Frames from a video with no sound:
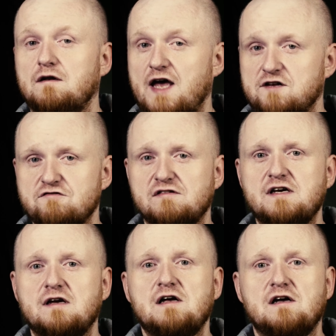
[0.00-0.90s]

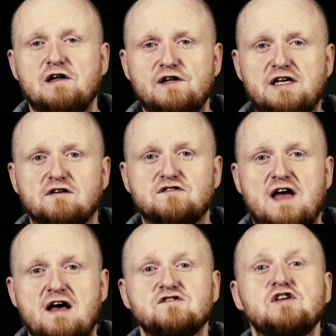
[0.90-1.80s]
naturally, Linux
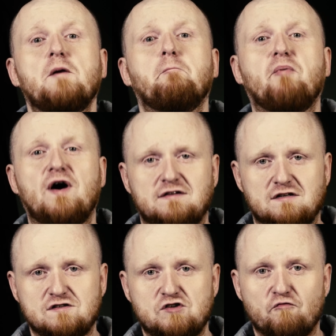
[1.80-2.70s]
has an
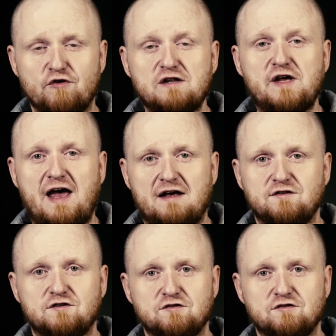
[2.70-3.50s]
abundance of really handy